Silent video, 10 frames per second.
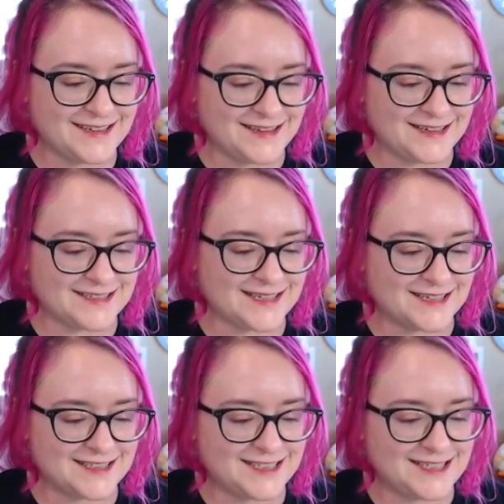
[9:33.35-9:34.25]
There's our
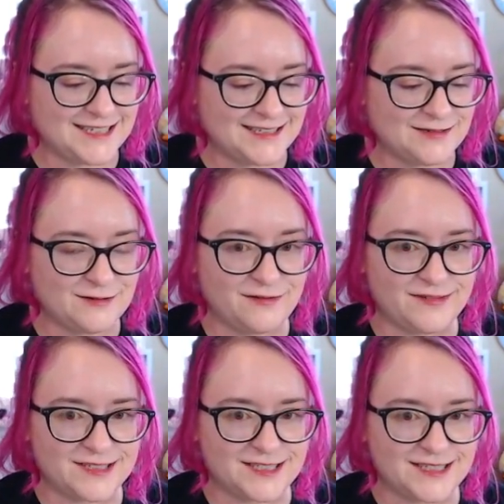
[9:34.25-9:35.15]
Chiyu
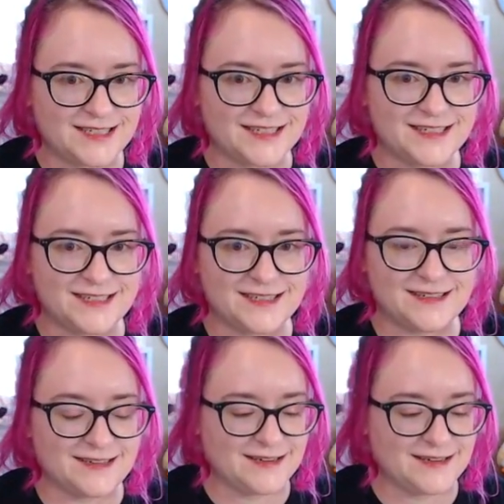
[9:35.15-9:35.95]
fish again.